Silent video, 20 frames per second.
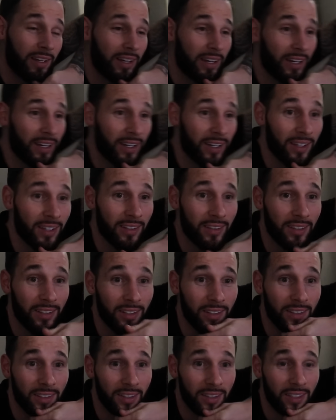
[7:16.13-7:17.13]
and
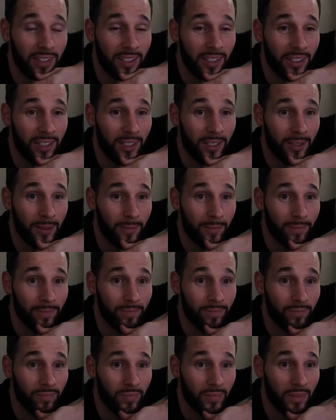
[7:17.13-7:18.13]
the um,
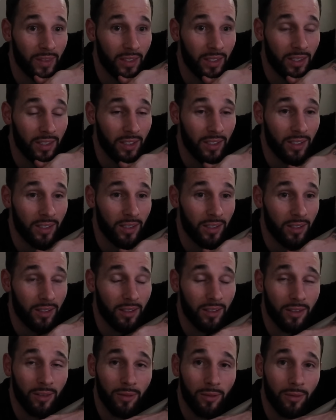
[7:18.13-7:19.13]

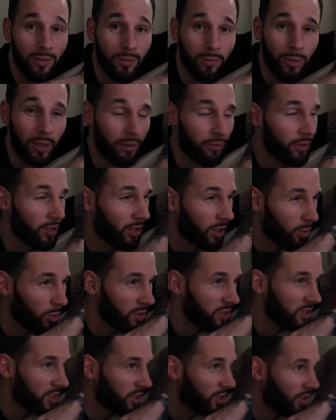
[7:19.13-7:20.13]
whatever you call
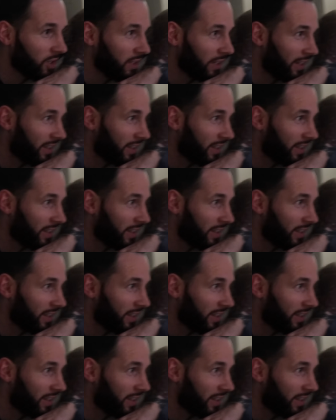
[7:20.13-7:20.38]
what she called